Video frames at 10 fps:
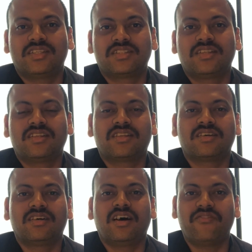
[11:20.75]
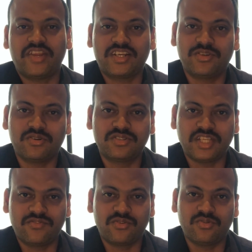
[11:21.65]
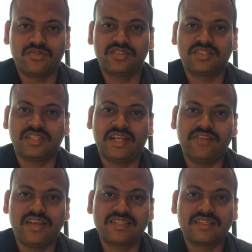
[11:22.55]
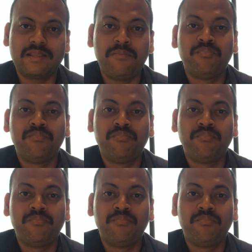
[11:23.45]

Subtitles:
doesn't affect your cell phones and devices.